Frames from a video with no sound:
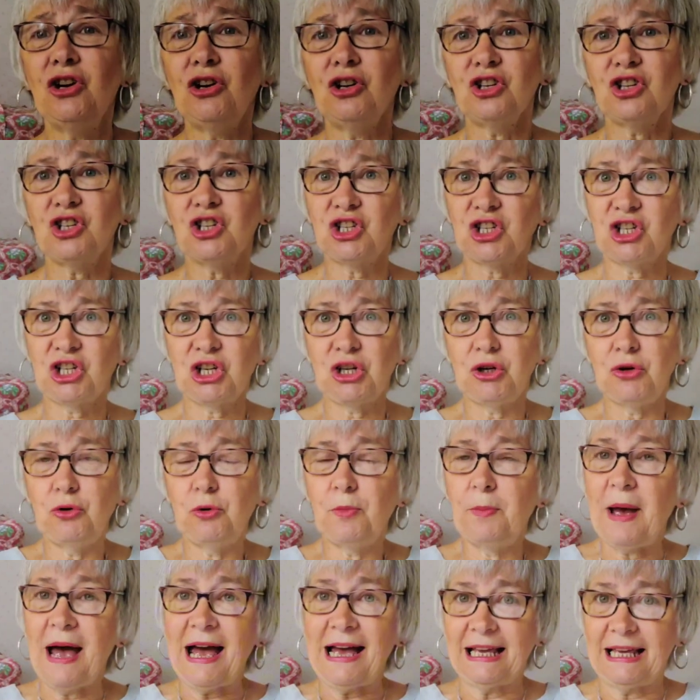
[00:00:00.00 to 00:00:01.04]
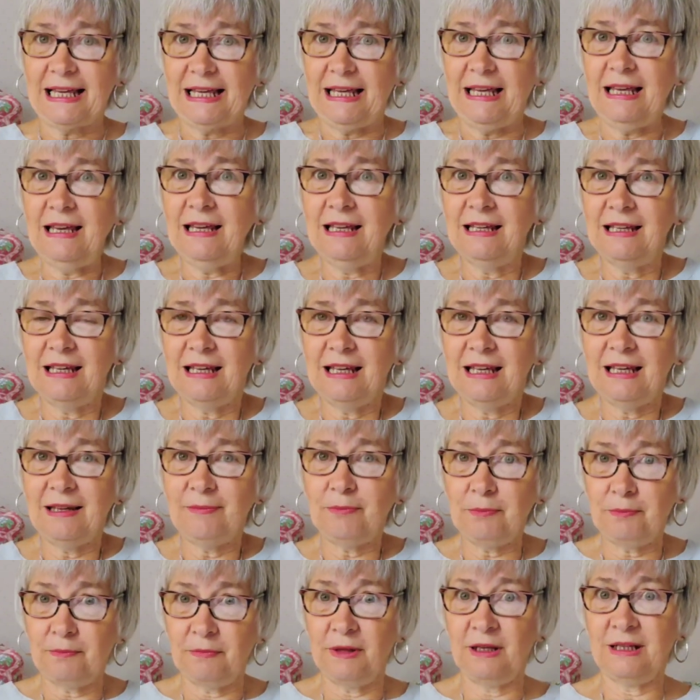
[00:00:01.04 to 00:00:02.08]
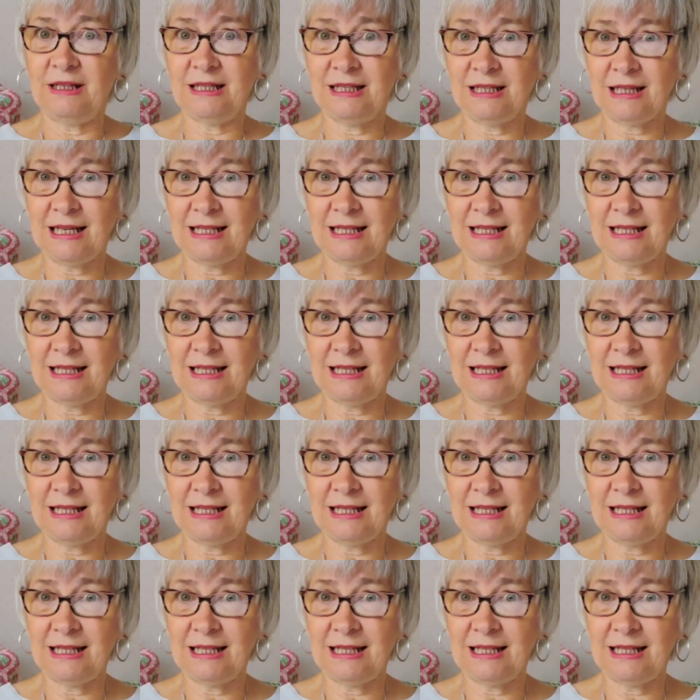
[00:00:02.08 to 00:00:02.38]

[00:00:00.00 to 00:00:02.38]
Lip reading: not too baggy. It